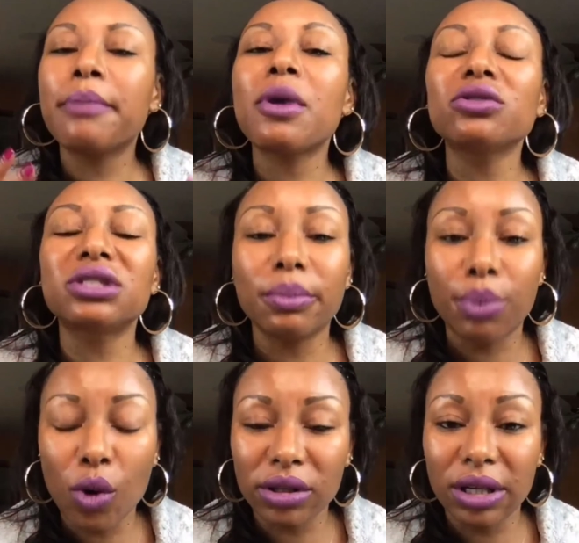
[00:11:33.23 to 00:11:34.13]
and most
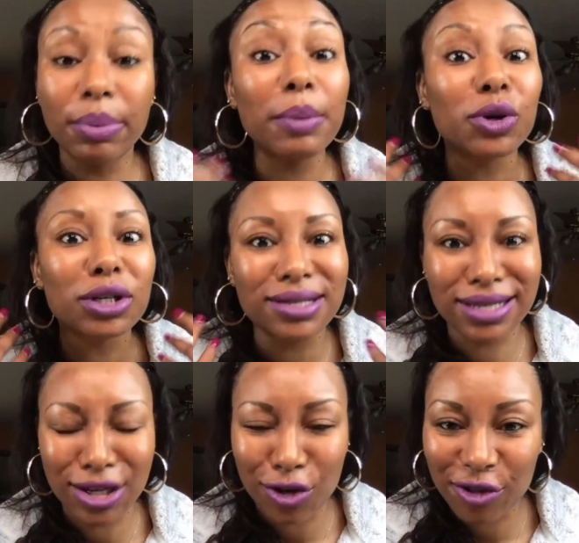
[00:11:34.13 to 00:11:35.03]
importantly, people get to
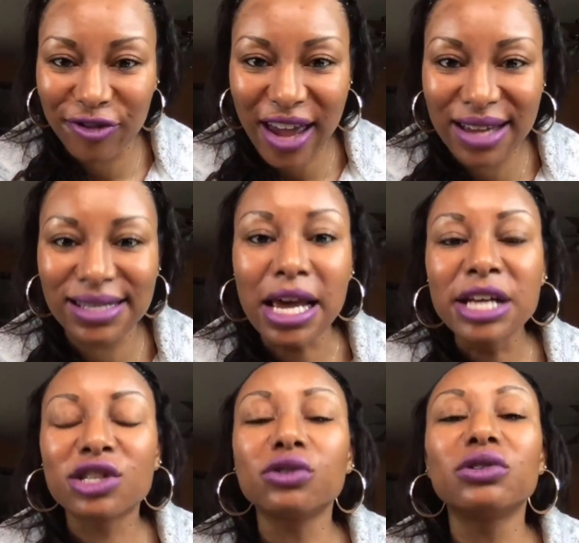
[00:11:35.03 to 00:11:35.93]
see your face,
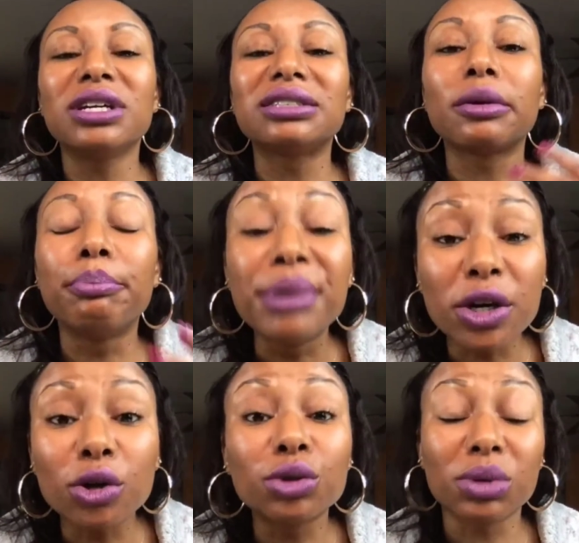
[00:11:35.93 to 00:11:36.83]
so you get to
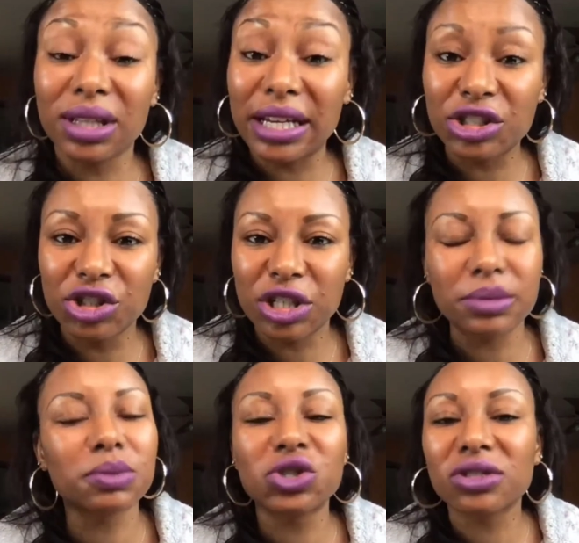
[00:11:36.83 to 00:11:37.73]
build
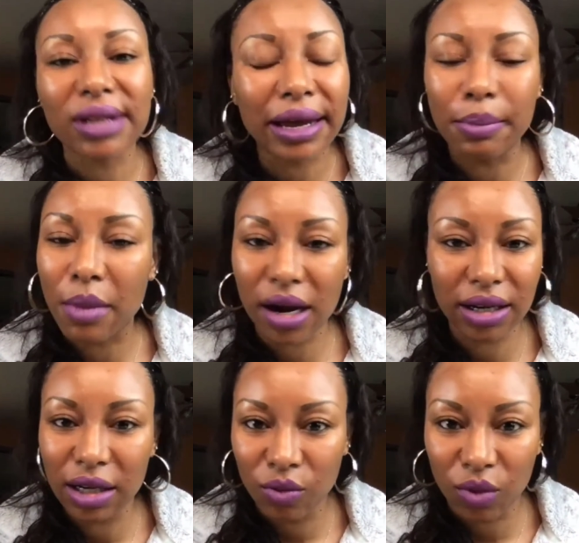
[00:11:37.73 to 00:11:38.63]
relationships, which is like
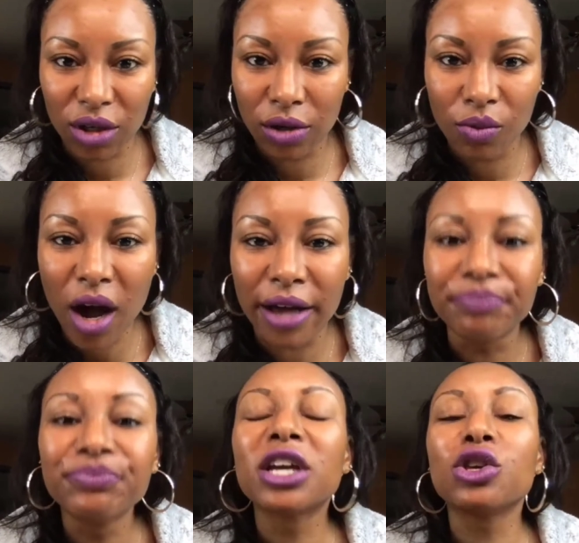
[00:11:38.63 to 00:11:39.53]
marketing one-on-one.
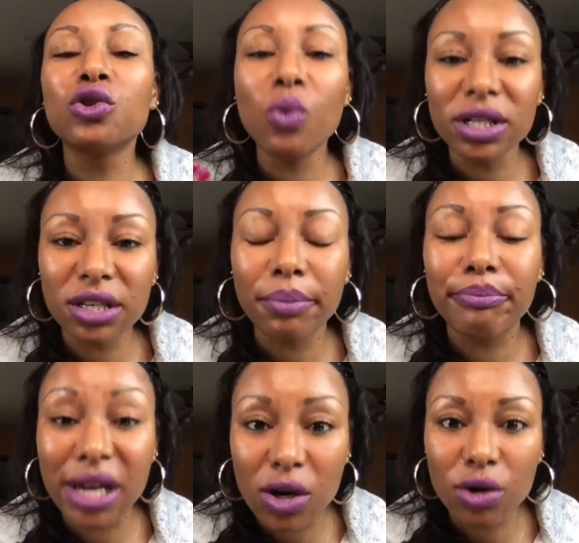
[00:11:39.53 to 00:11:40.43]
You want to
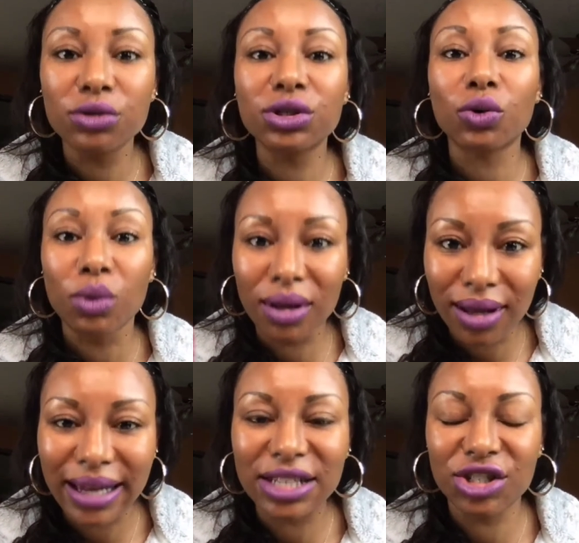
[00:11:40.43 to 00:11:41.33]
build
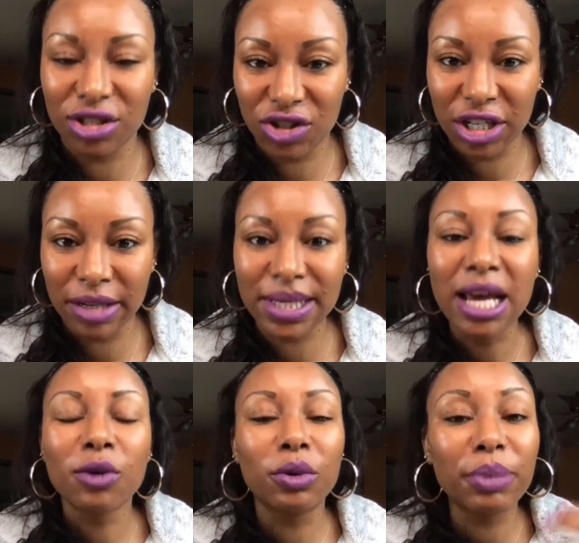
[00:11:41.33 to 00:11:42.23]
relationships.
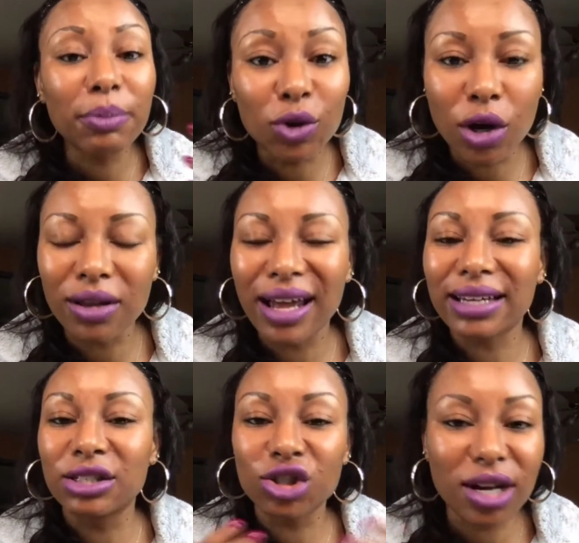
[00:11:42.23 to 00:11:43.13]
When people know, like,
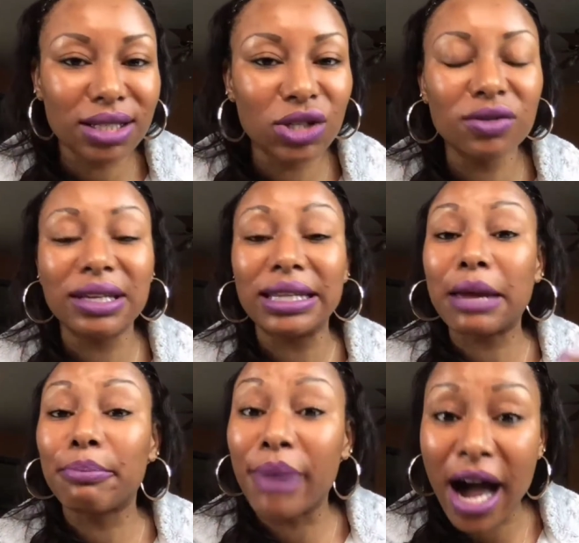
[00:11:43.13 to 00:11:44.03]
and trust you, then
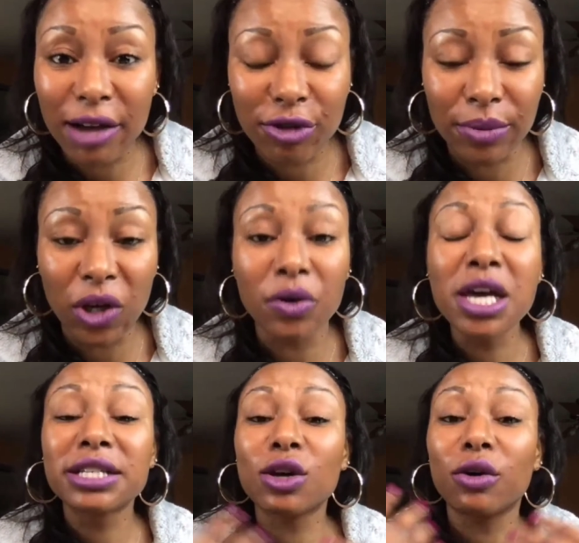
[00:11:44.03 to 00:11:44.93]
they buy from you.
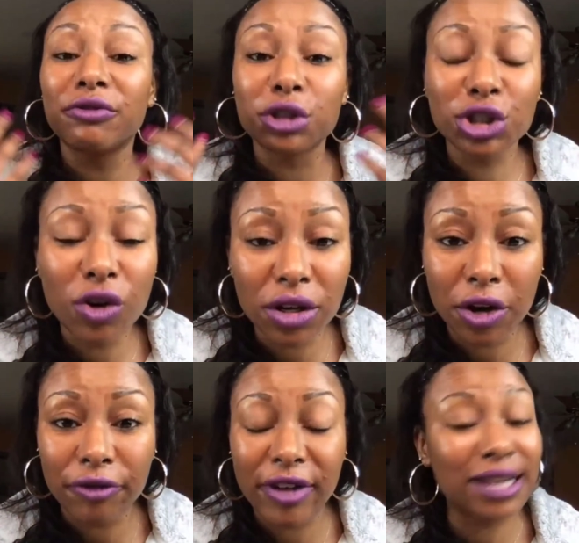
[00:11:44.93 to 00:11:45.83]
So if you're showing
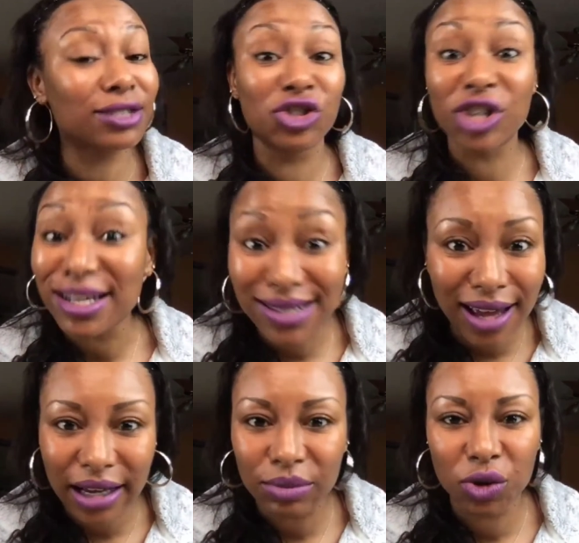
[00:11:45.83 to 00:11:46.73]
your face just
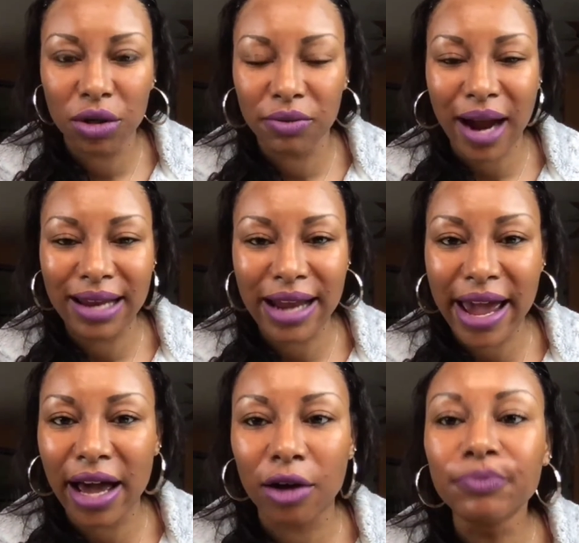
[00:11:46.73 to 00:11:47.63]
like I'm doing right
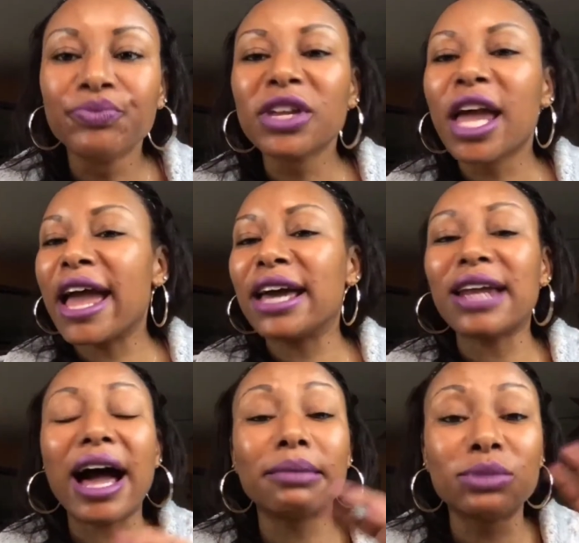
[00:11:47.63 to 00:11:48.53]
now, and
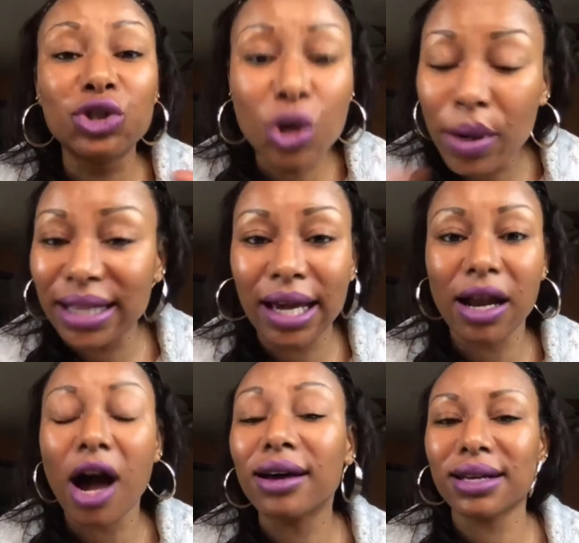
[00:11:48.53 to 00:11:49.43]
I'm doing that
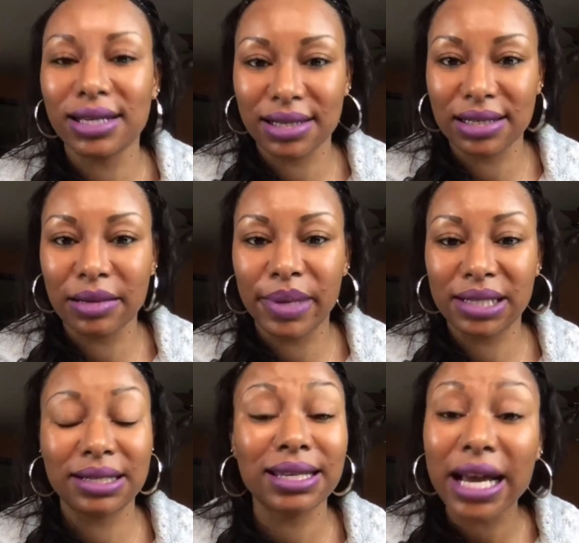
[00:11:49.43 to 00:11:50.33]
on a consistent
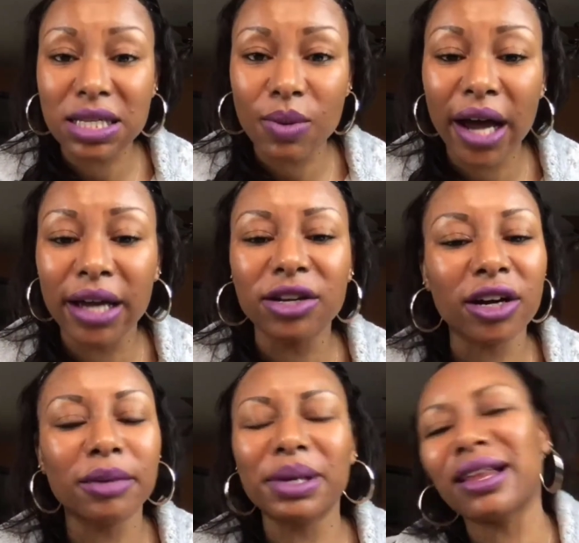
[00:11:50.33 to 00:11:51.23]
basis, guess what? You're
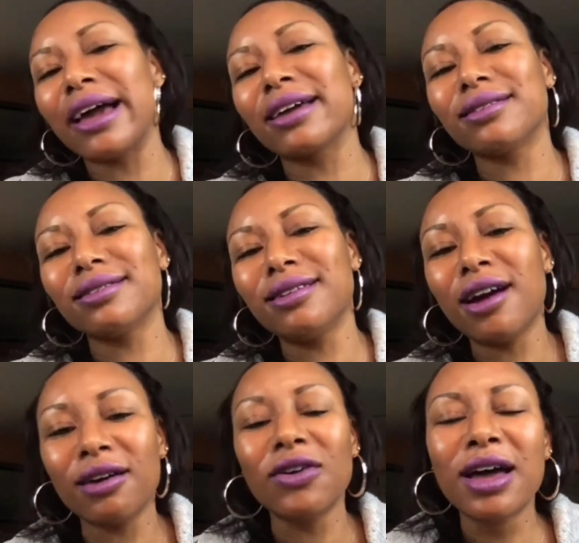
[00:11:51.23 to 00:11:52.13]
going to be like,
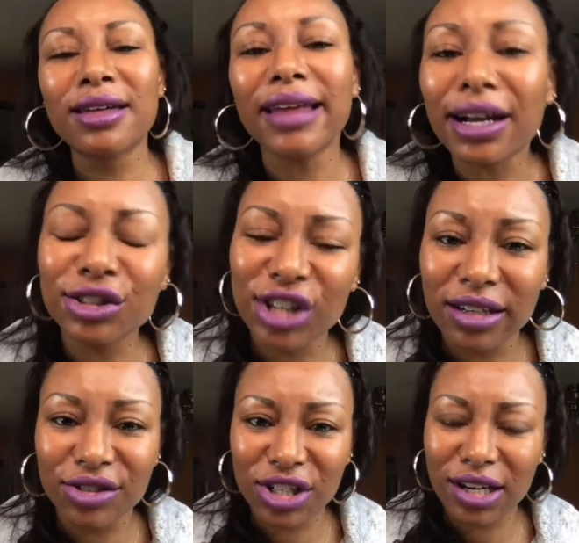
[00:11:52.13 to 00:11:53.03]
that
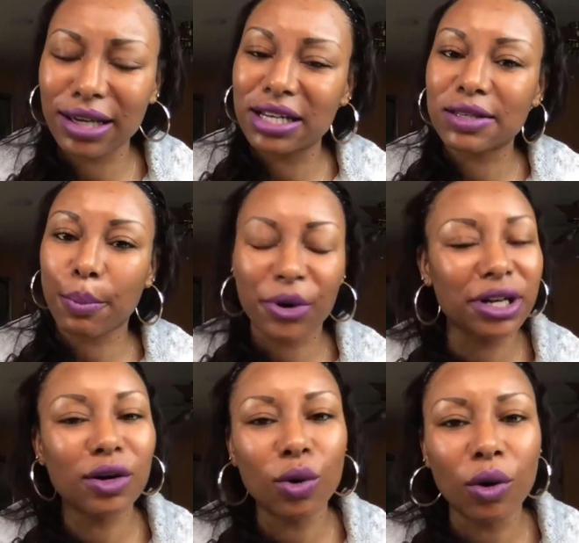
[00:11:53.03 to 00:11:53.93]
Kirshana chick is
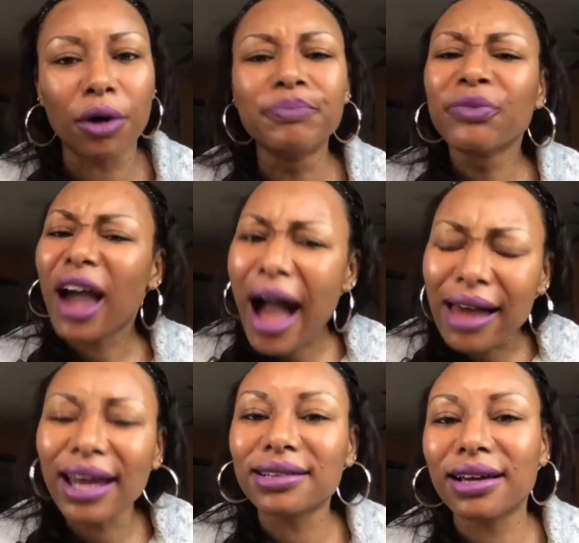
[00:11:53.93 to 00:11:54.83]
pretty cool. I
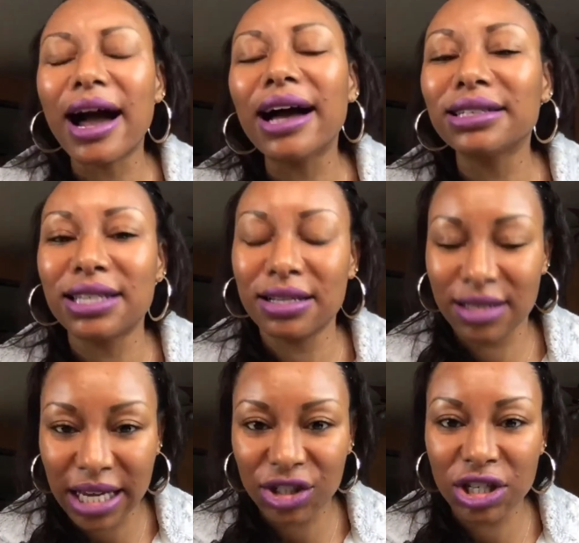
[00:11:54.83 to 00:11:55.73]
like the content
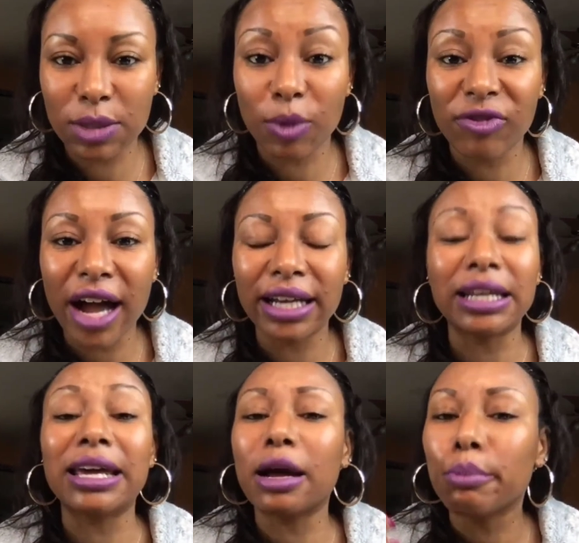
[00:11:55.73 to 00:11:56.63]
that she's providing,
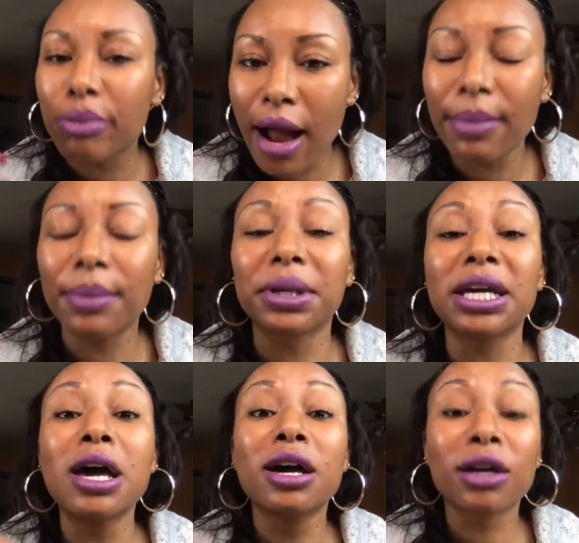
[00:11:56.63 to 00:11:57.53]
and I'm
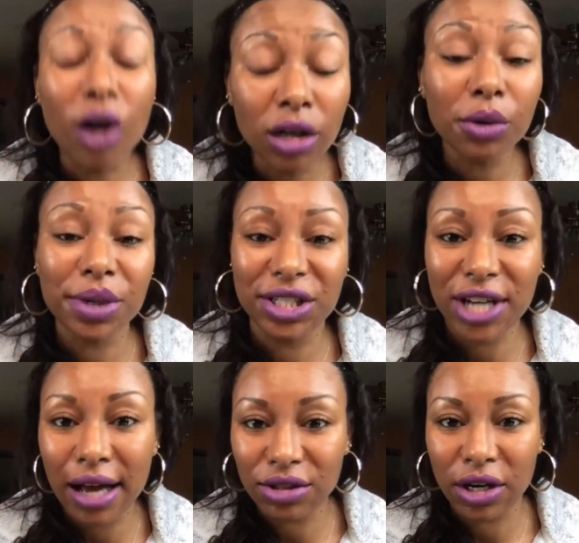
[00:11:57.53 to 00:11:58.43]
probably going to reach
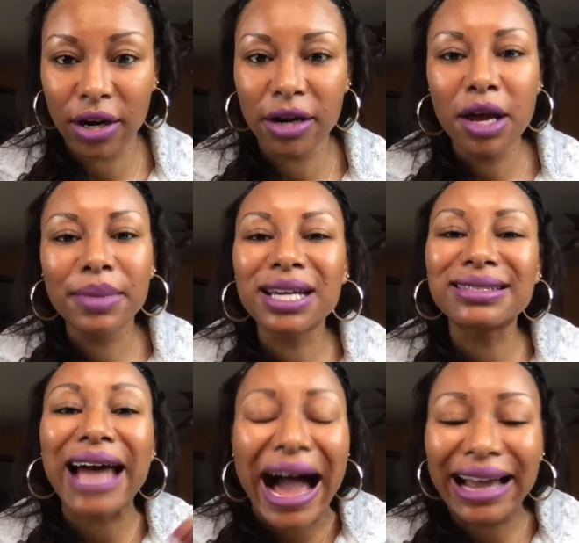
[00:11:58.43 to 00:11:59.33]
out to her
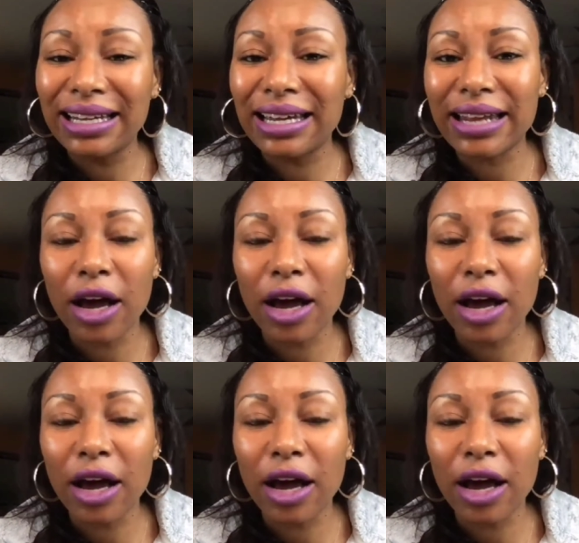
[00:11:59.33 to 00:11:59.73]
because I need